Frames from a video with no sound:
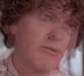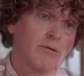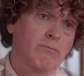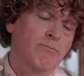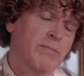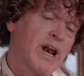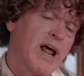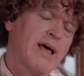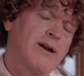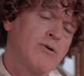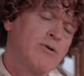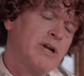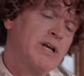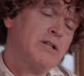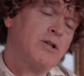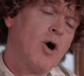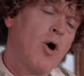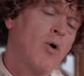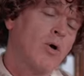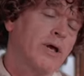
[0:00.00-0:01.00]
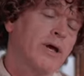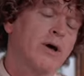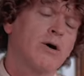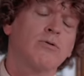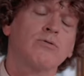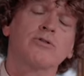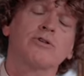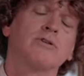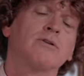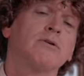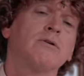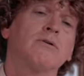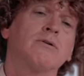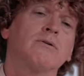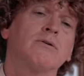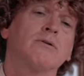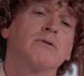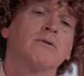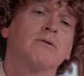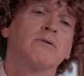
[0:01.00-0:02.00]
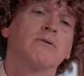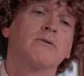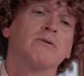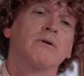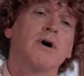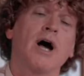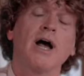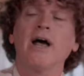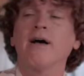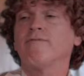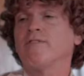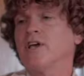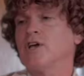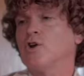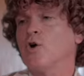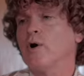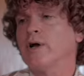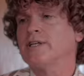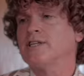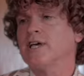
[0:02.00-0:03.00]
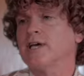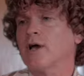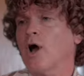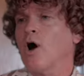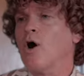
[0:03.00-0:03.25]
but I don't need the Holy Ghost. I have the anointing.